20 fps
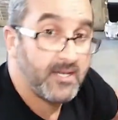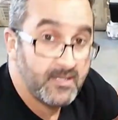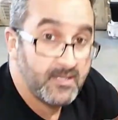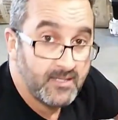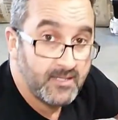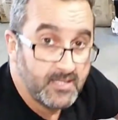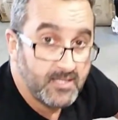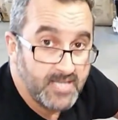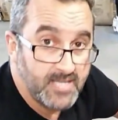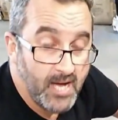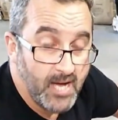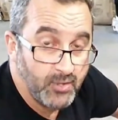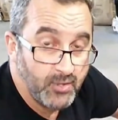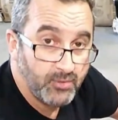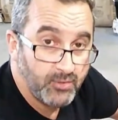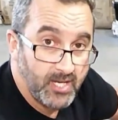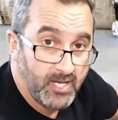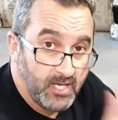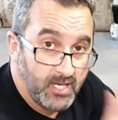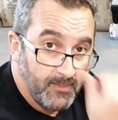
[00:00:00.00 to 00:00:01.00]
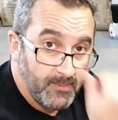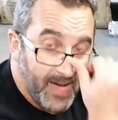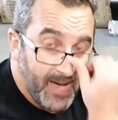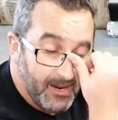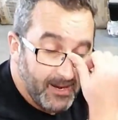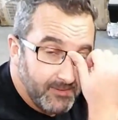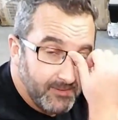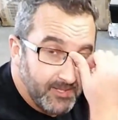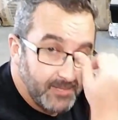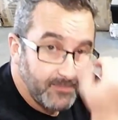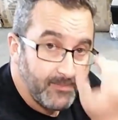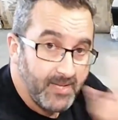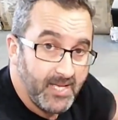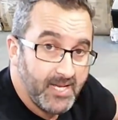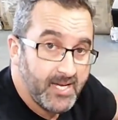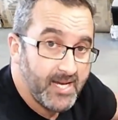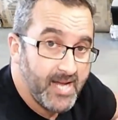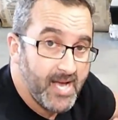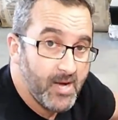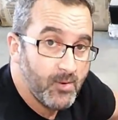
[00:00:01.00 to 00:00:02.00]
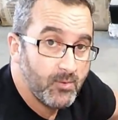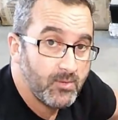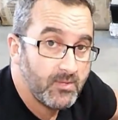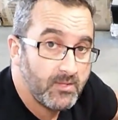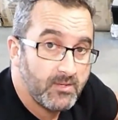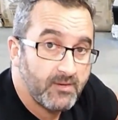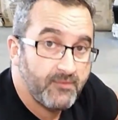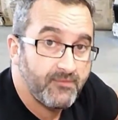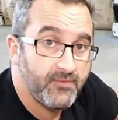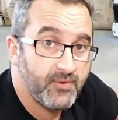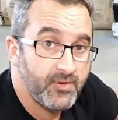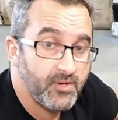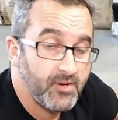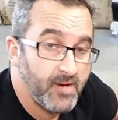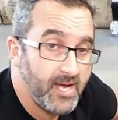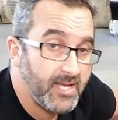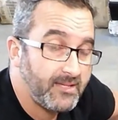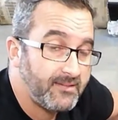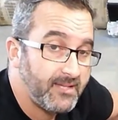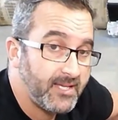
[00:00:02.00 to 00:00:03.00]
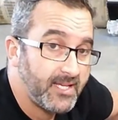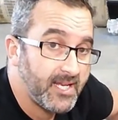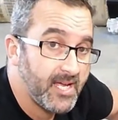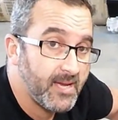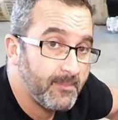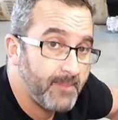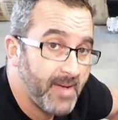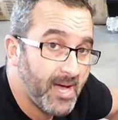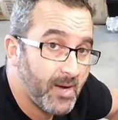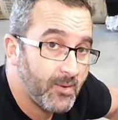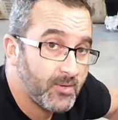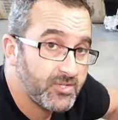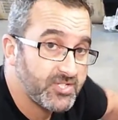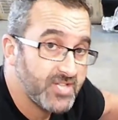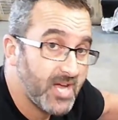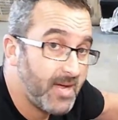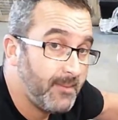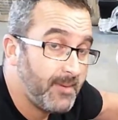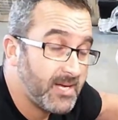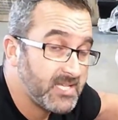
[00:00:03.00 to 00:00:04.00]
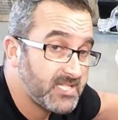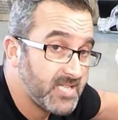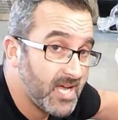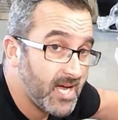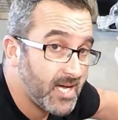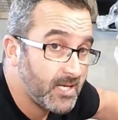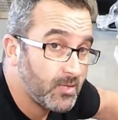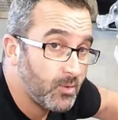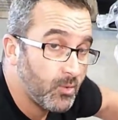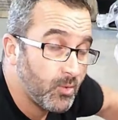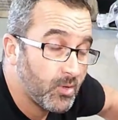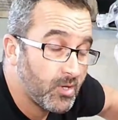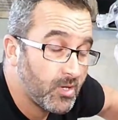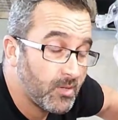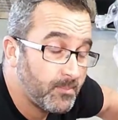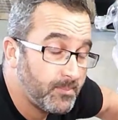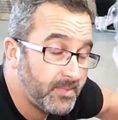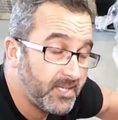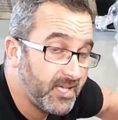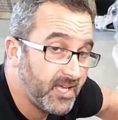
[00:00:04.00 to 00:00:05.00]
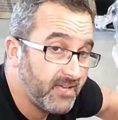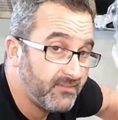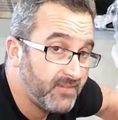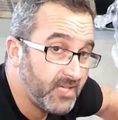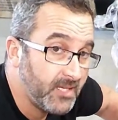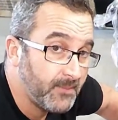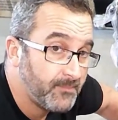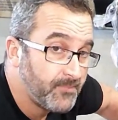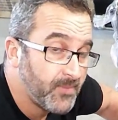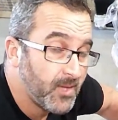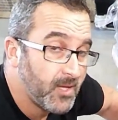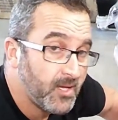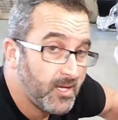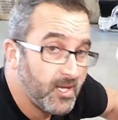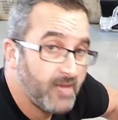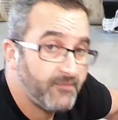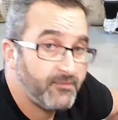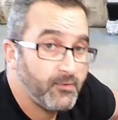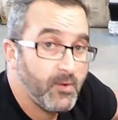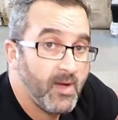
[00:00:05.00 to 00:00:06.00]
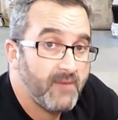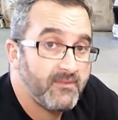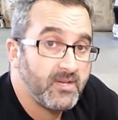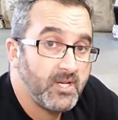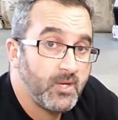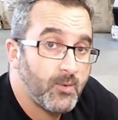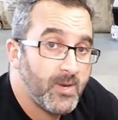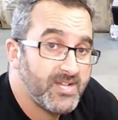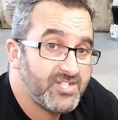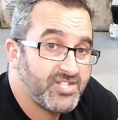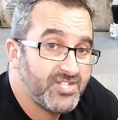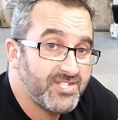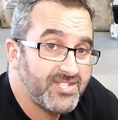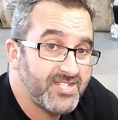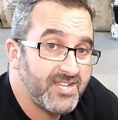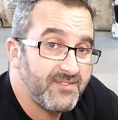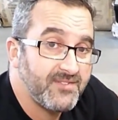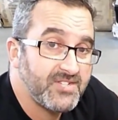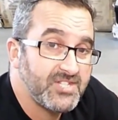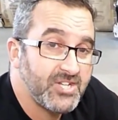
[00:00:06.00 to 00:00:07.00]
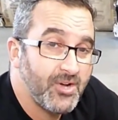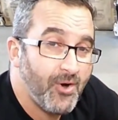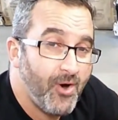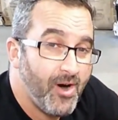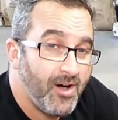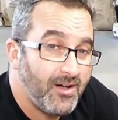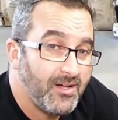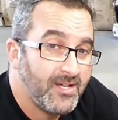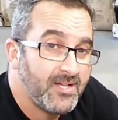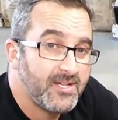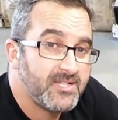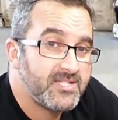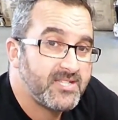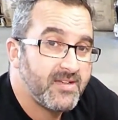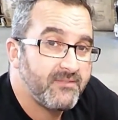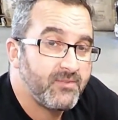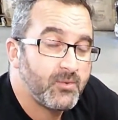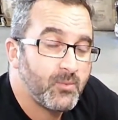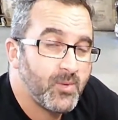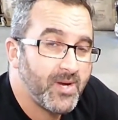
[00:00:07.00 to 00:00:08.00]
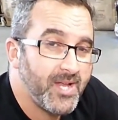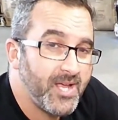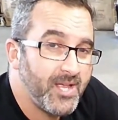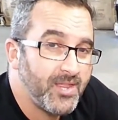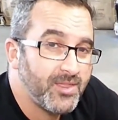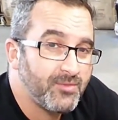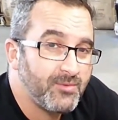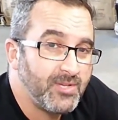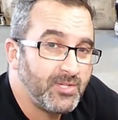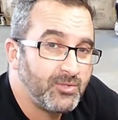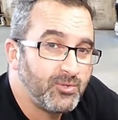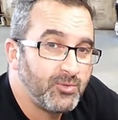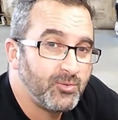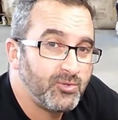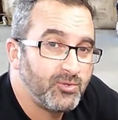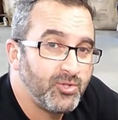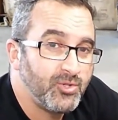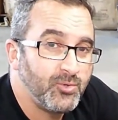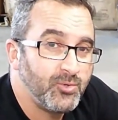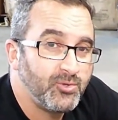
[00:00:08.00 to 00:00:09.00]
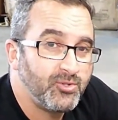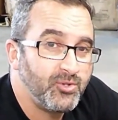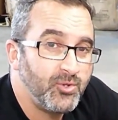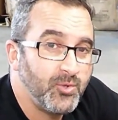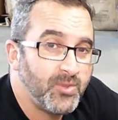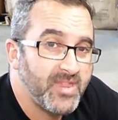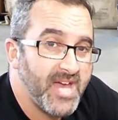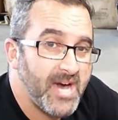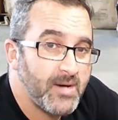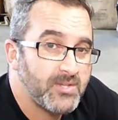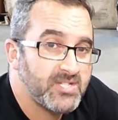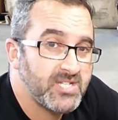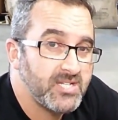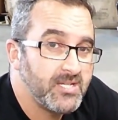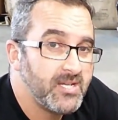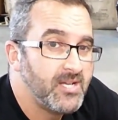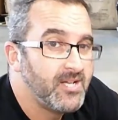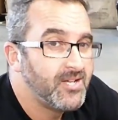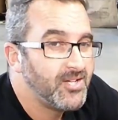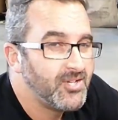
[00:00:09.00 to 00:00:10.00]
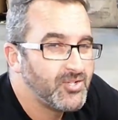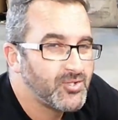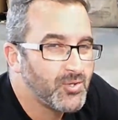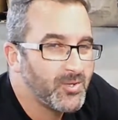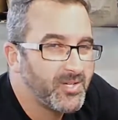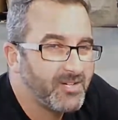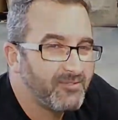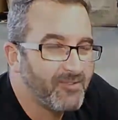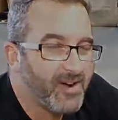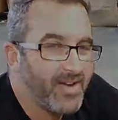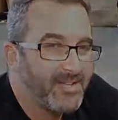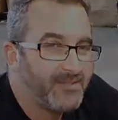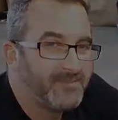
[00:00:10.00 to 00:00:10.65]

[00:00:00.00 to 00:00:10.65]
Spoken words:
is how you take your battery in and out for your 18 amp hour side-by-side or PAV. If you have any questions, give us a call, 718-322-2000. Enjoy your ride.